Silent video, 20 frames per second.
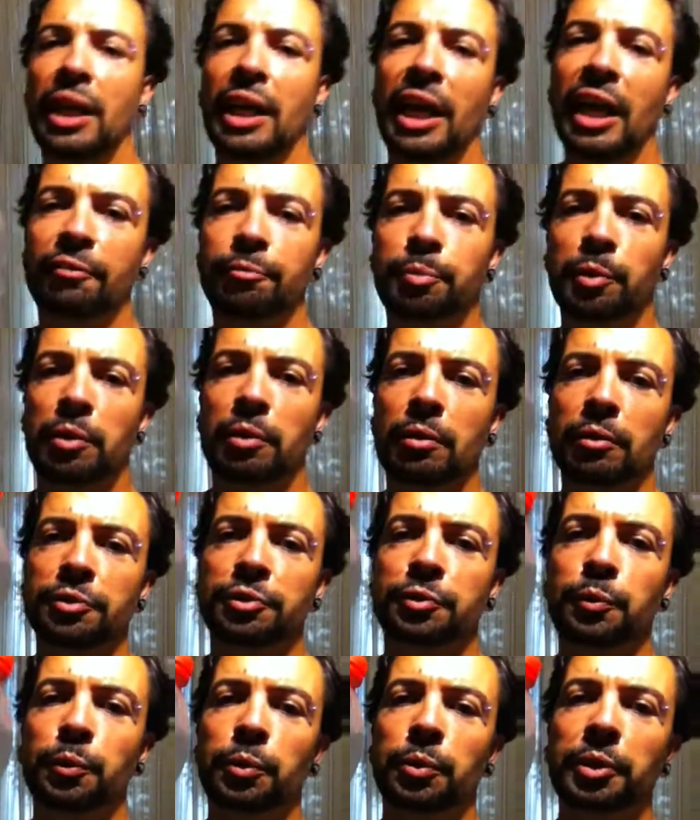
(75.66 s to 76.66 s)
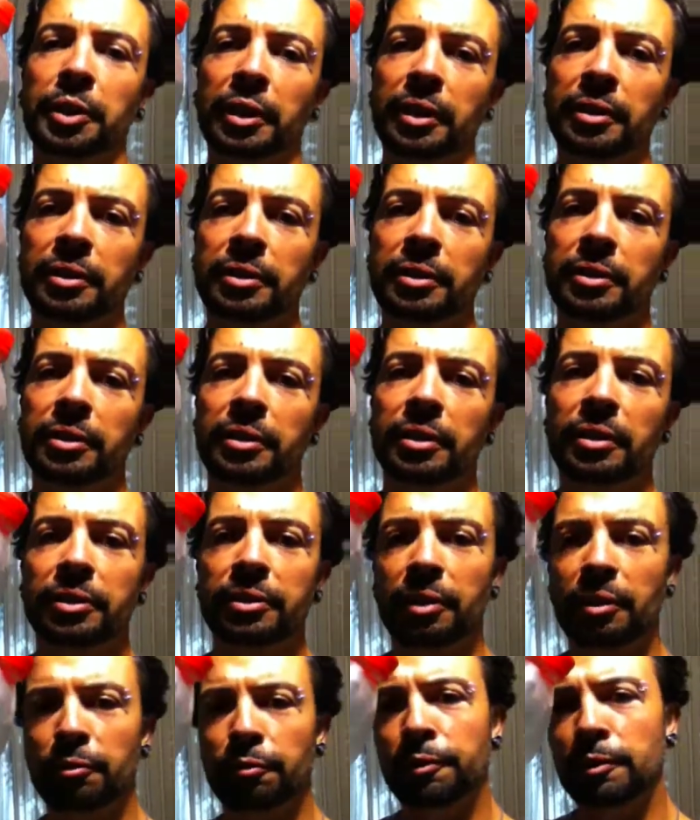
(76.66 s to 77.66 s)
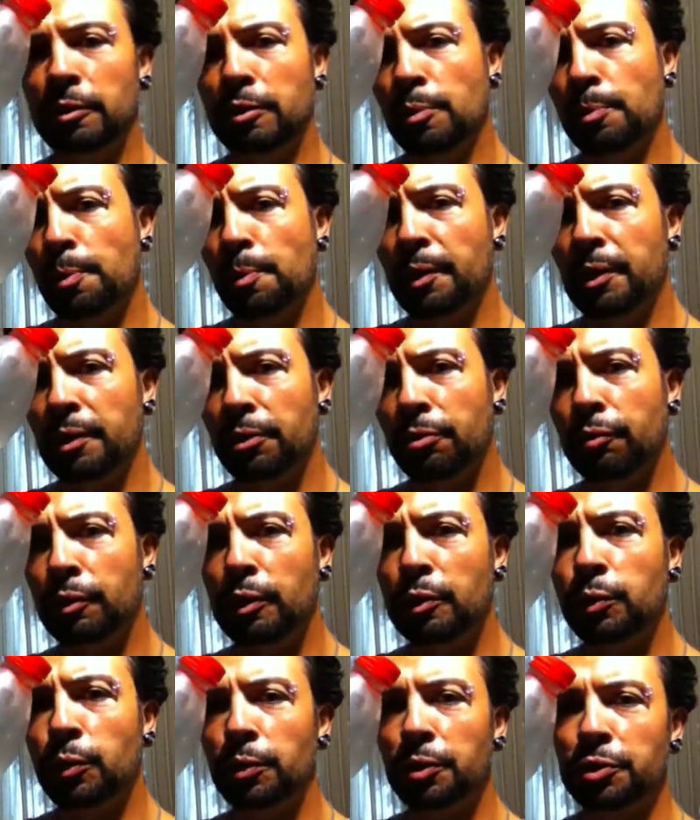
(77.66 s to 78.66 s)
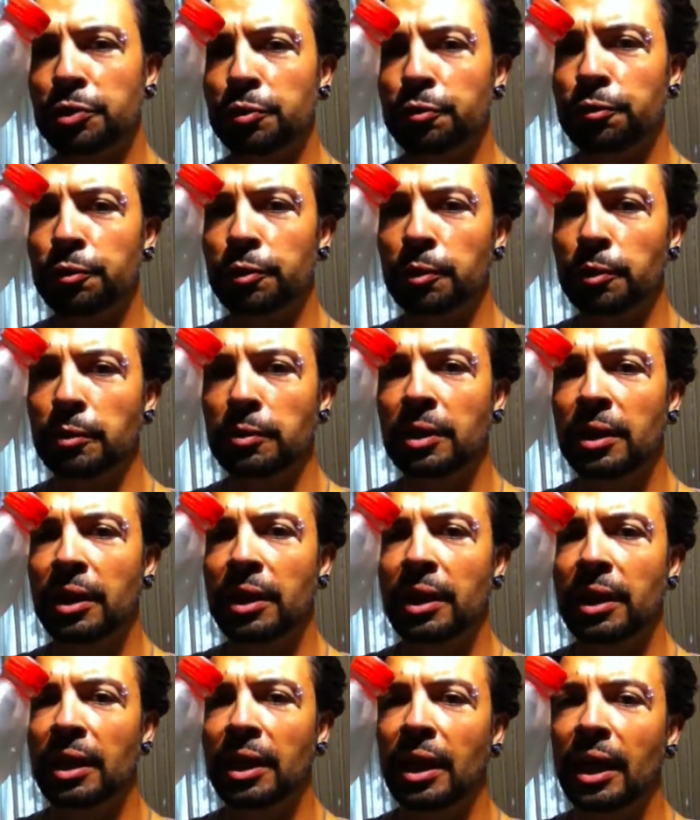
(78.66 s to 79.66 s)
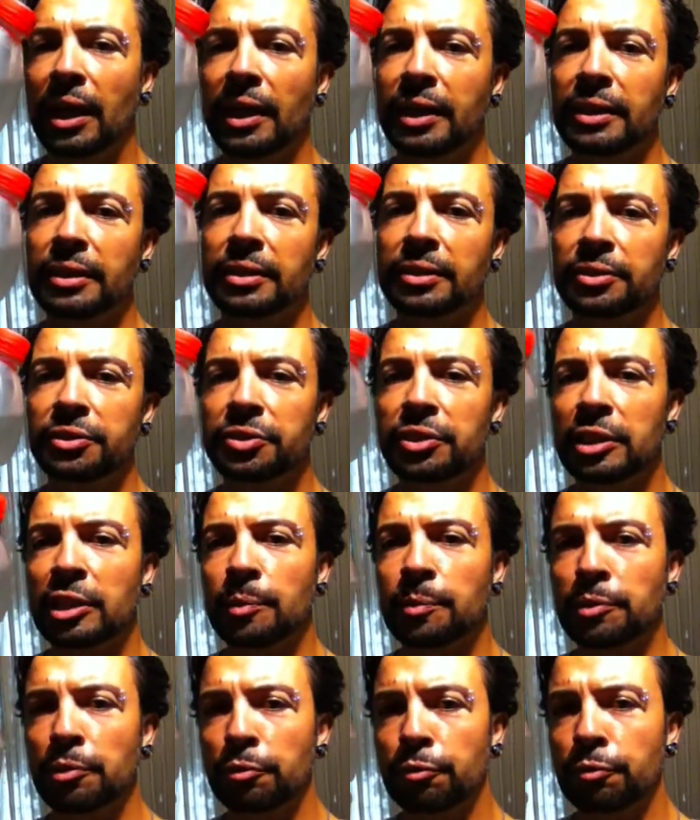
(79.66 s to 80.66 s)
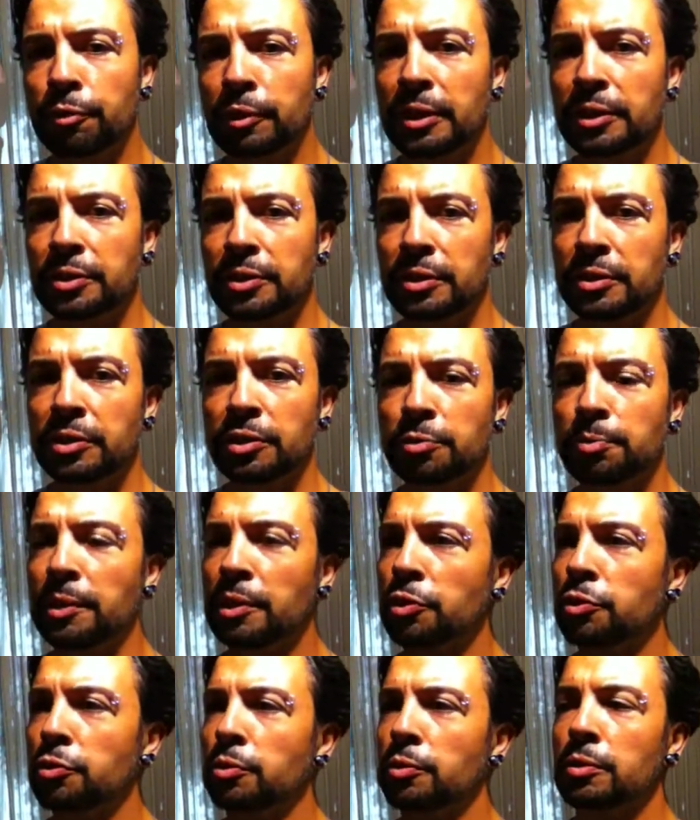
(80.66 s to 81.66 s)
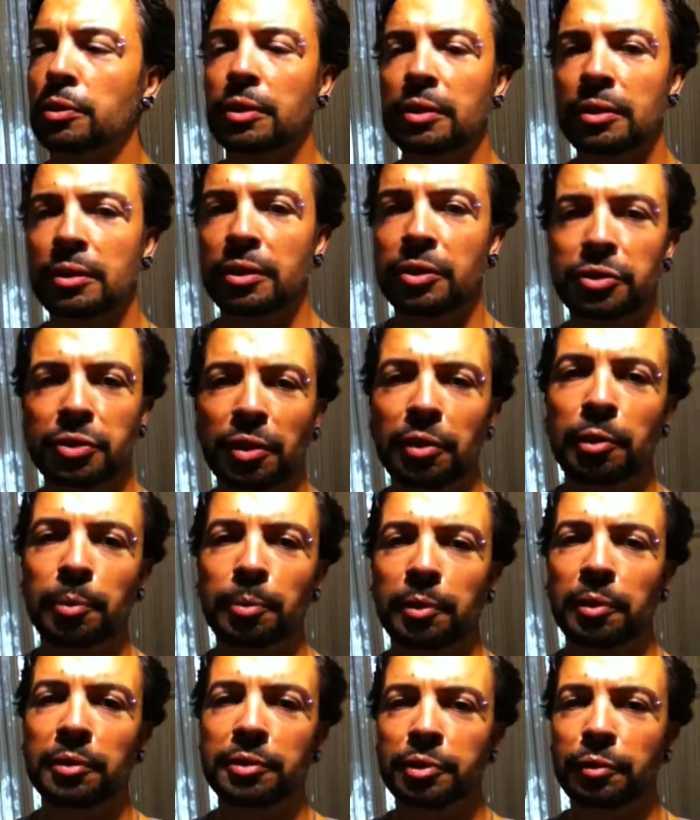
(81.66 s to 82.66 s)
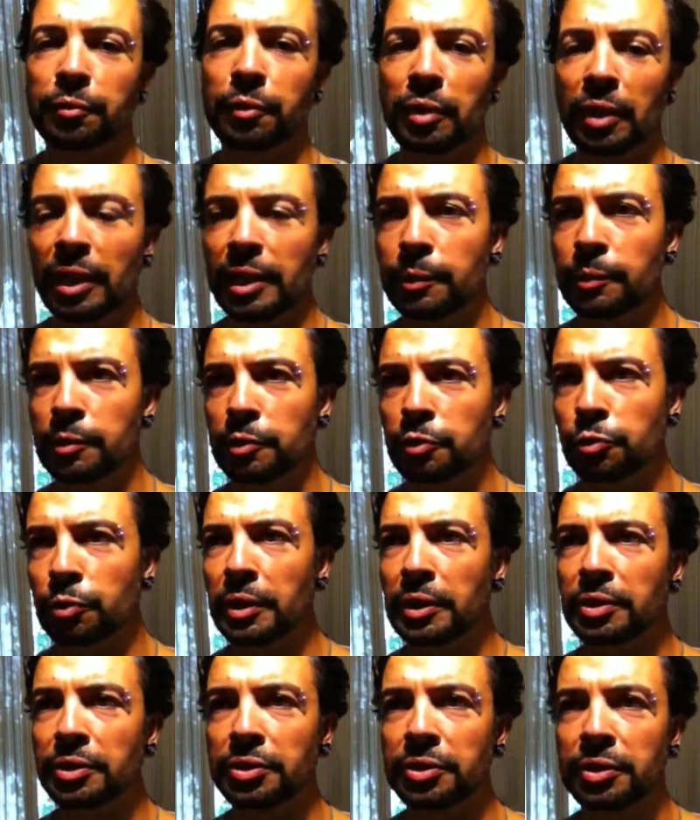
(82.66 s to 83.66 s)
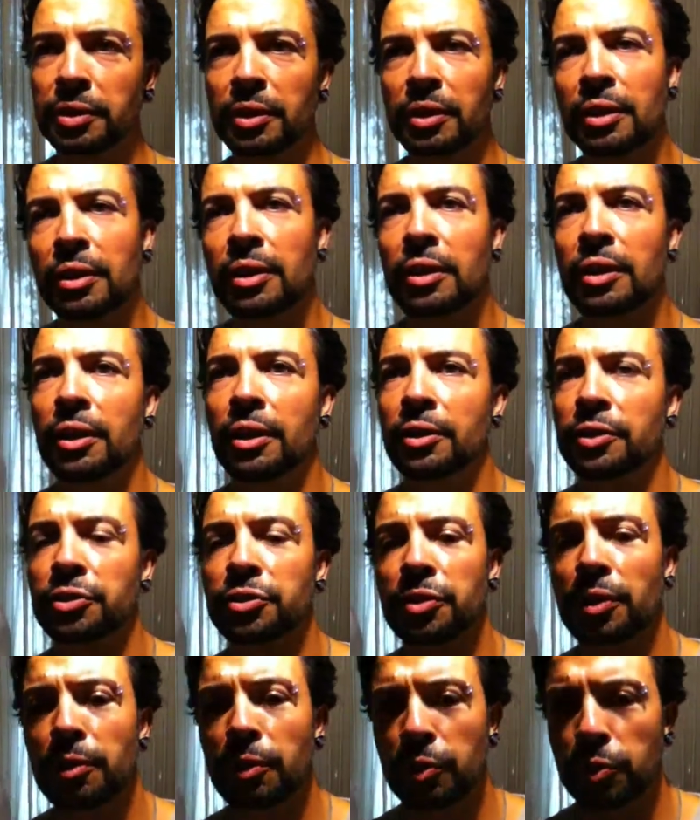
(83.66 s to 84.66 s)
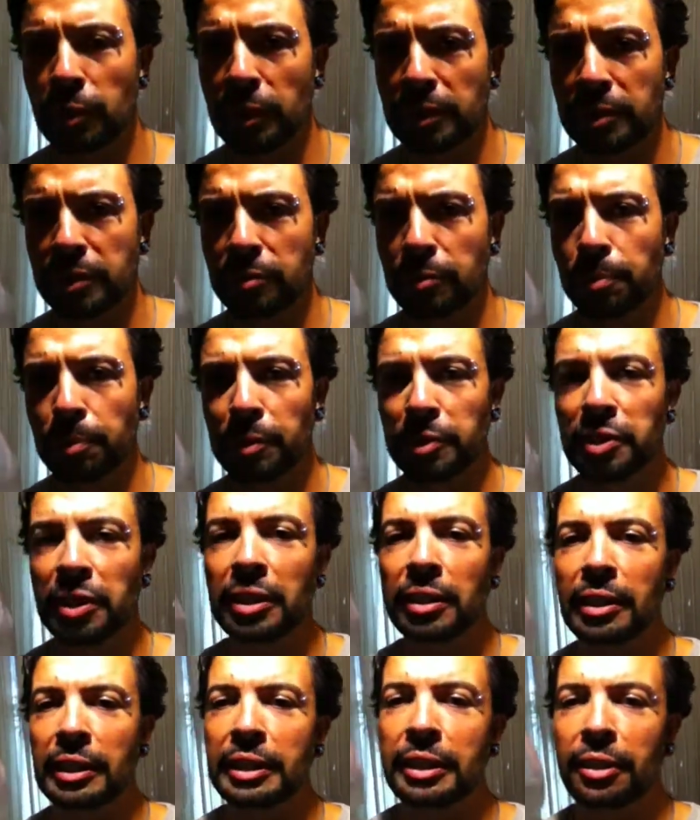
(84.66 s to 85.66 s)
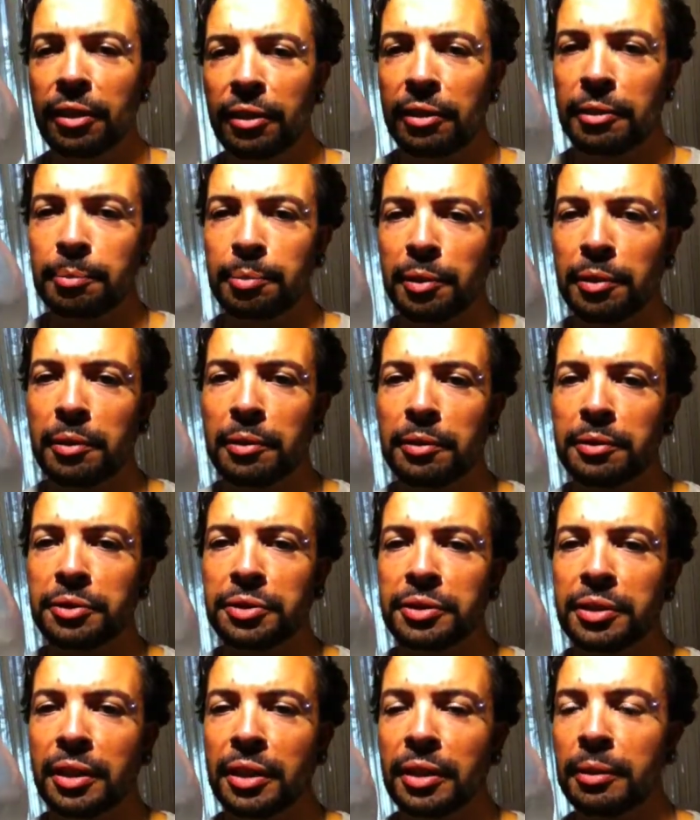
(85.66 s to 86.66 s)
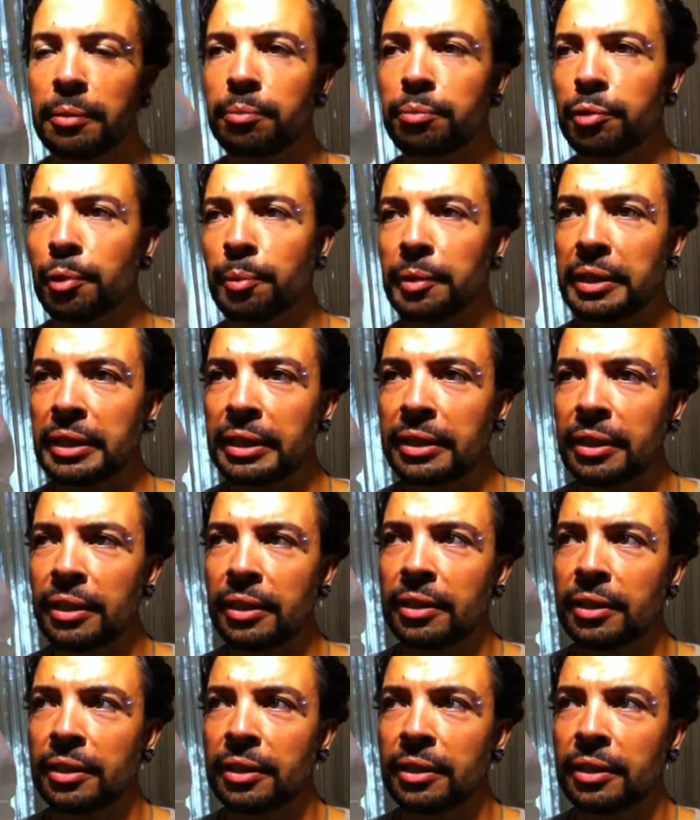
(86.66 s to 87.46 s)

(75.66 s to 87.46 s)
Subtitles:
have bottles of water that fill them about 3/4 full and stick them in the freezer. Just make sure that the soda bottles, if anyone drinks soda drinks, they're particularly hard bottles, probably